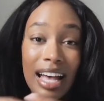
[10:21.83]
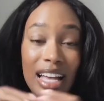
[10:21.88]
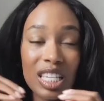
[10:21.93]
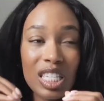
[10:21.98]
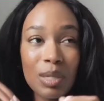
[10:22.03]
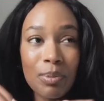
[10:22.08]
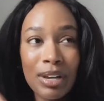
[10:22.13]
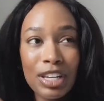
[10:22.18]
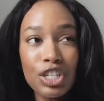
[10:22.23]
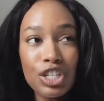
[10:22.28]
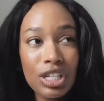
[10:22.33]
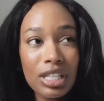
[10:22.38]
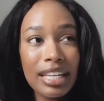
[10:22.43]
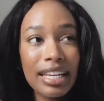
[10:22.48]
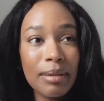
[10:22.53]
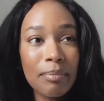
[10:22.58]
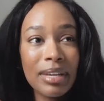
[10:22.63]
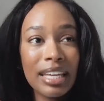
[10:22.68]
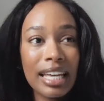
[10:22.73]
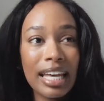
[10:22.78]

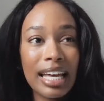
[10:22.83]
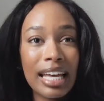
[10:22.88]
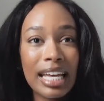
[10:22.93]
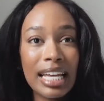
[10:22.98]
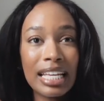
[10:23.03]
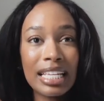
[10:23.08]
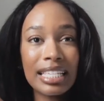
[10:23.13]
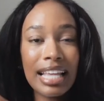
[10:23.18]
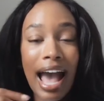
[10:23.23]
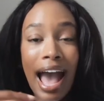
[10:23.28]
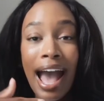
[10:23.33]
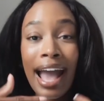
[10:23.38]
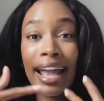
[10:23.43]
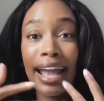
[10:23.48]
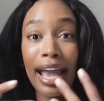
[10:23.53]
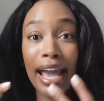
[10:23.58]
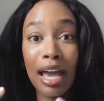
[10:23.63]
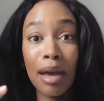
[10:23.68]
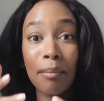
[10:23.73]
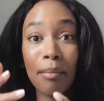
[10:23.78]
Especially because I
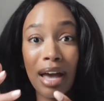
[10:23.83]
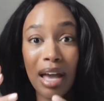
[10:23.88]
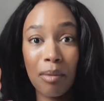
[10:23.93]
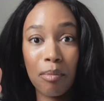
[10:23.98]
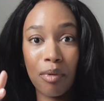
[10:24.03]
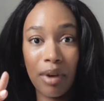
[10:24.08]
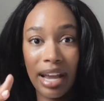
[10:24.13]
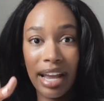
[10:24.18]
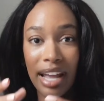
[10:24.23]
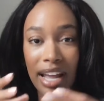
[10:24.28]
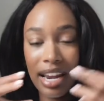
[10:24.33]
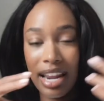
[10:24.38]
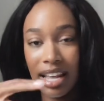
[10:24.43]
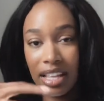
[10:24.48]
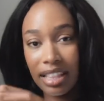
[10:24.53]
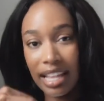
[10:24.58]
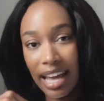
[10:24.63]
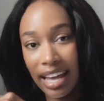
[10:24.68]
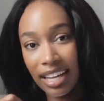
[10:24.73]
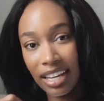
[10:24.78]
am my brand
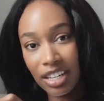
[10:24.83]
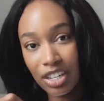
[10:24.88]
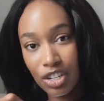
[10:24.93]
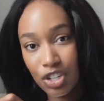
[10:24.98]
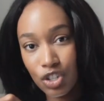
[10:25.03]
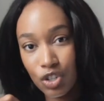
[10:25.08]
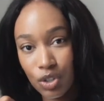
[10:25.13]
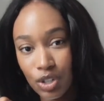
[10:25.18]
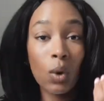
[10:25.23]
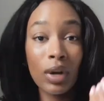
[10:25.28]
in that industry.